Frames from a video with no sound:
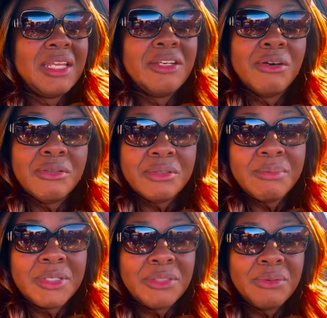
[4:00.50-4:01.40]
those
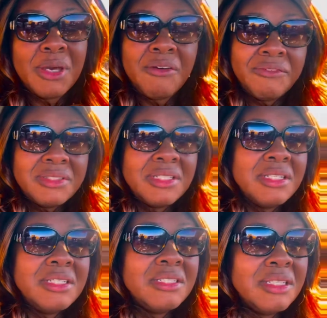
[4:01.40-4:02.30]
mental health
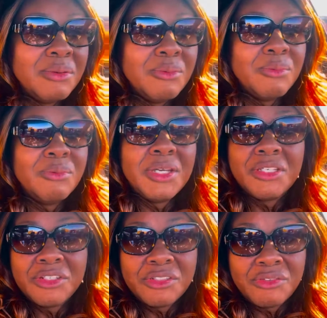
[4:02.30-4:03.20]
facilities, when
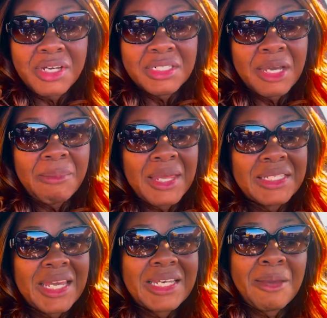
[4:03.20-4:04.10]
you're drugged up like
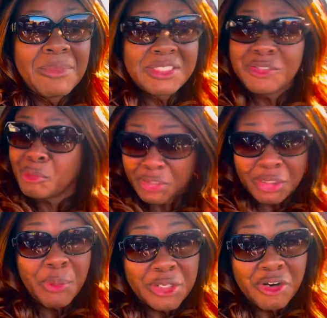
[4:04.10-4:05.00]
that, that means you were
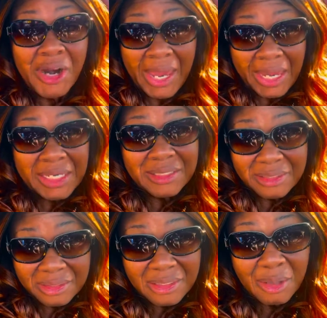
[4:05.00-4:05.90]
showing your
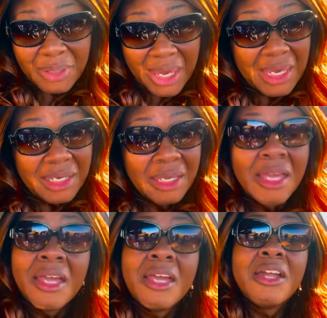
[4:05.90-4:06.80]
ass, okay?
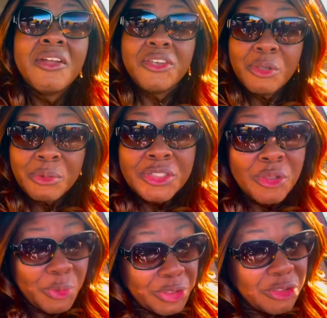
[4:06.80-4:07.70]
You were
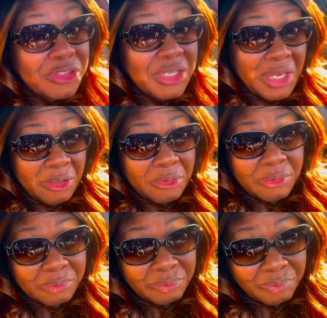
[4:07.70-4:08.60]
showing your tail.
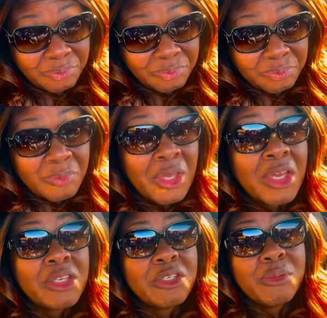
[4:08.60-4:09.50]

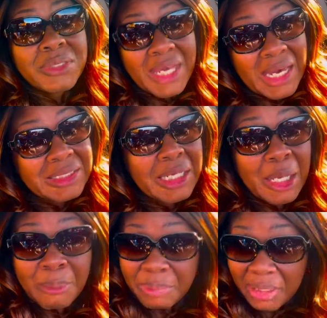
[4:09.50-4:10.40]
You was acting
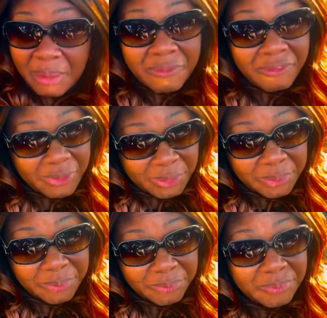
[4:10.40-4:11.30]
a plumb fool,
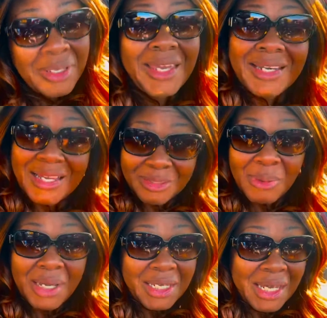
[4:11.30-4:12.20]
and that's
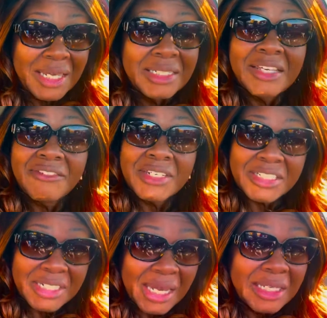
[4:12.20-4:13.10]
why they had to give you the
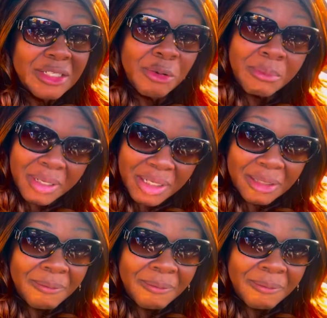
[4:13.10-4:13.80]
shot in your butt.